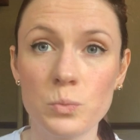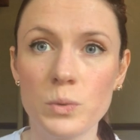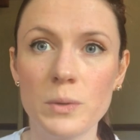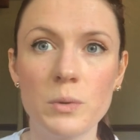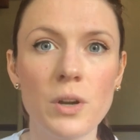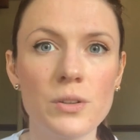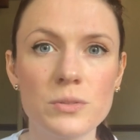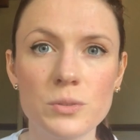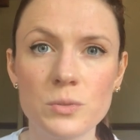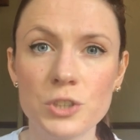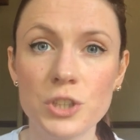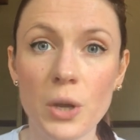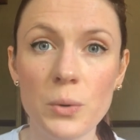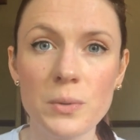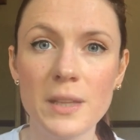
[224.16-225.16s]
we've got
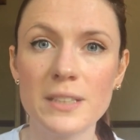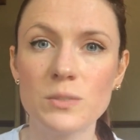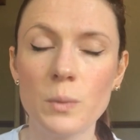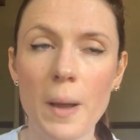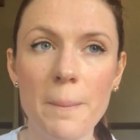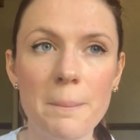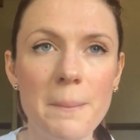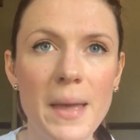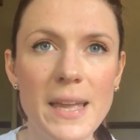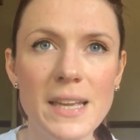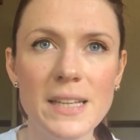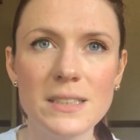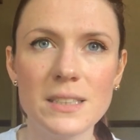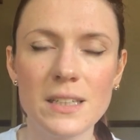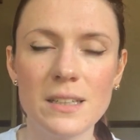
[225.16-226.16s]
shown this
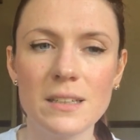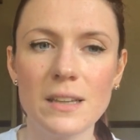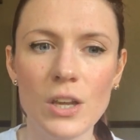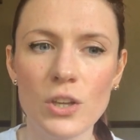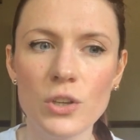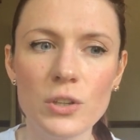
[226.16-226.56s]
amazing